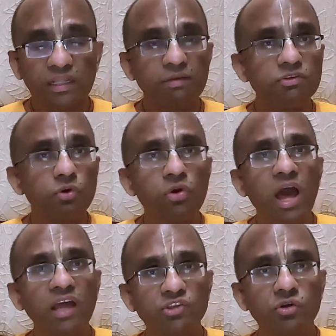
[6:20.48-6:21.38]
he was a good
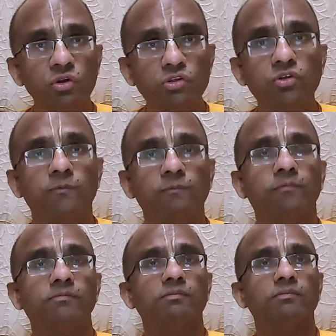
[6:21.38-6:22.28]
archer also
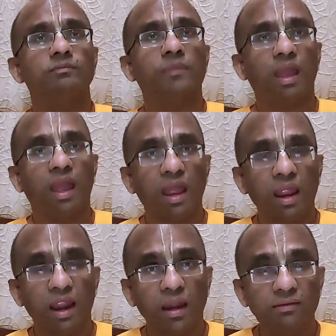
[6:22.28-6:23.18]

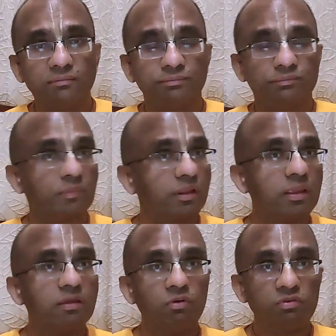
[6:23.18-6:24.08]
and
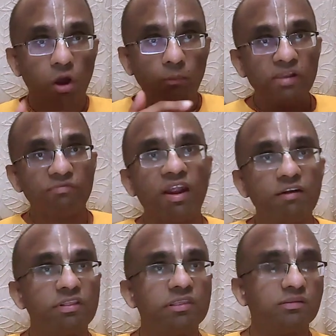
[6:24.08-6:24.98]
he would normally
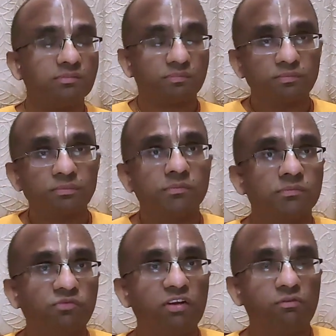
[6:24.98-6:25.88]
fight with
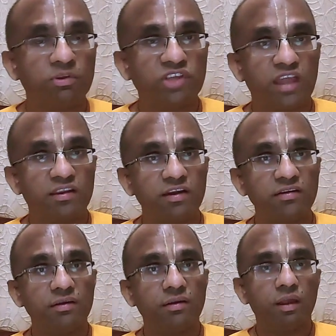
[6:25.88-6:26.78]
um, fight from a chariot
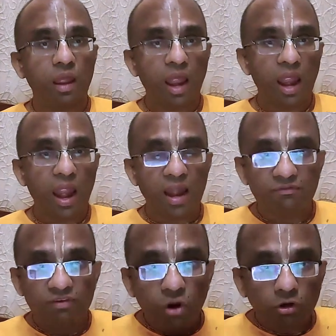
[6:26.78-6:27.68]
and
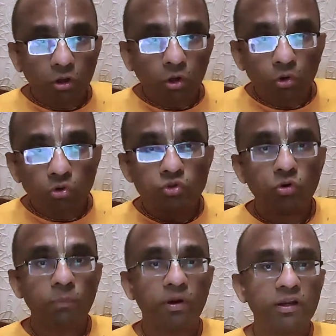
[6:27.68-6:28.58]
if he got close
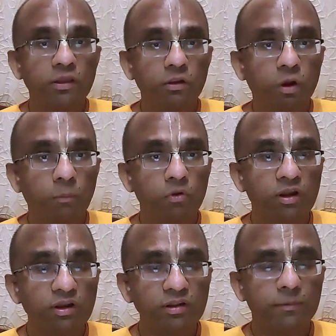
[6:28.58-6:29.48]
to a particular
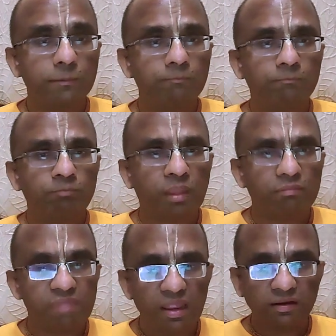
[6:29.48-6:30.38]
opponent
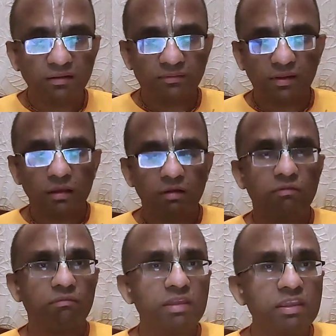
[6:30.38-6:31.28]
then uh,
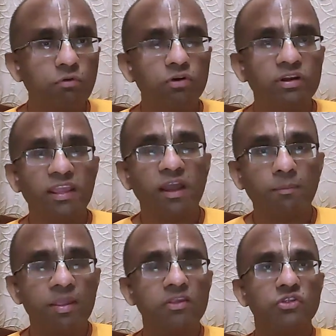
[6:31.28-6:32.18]
he would take
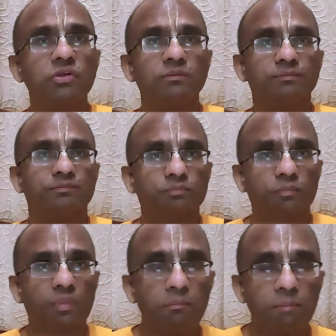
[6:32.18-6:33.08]
up his
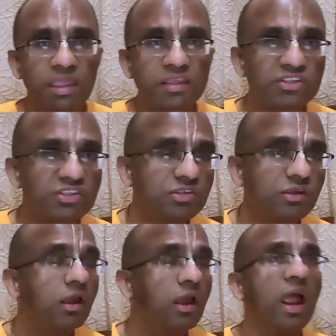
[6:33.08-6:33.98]
mace
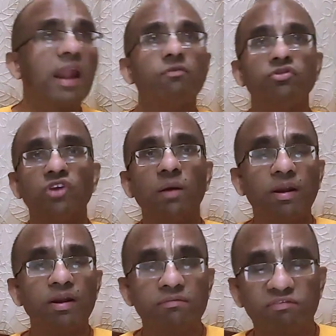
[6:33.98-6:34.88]
and he would jump
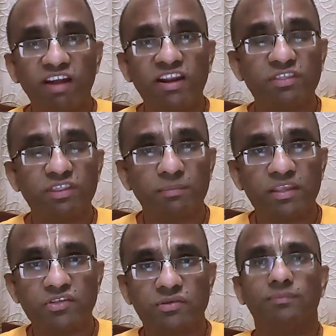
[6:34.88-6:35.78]
and fight with the
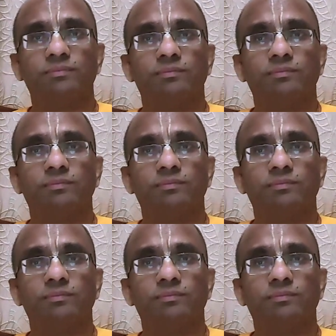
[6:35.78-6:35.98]
mace